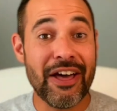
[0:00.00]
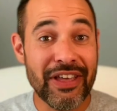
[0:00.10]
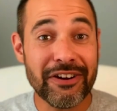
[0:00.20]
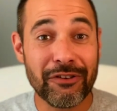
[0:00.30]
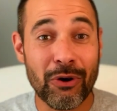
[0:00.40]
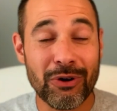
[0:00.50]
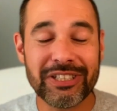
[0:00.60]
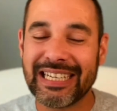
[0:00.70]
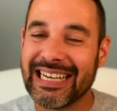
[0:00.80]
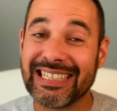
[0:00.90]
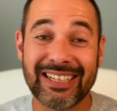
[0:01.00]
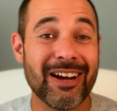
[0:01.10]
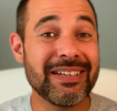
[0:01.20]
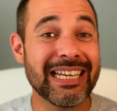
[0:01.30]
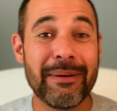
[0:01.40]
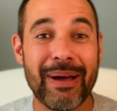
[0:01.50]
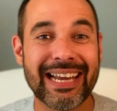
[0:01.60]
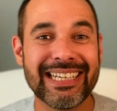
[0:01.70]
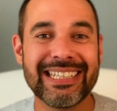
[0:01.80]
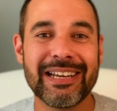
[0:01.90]
And then, of course, it's time to get
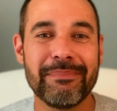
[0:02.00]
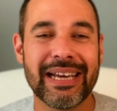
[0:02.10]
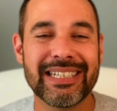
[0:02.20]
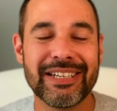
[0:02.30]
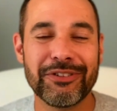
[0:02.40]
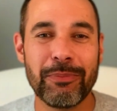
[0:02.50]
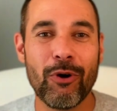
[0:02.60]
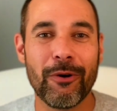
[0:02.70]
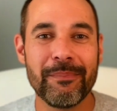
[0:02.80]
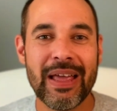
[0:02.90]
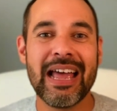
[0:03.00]
back into competitive sport.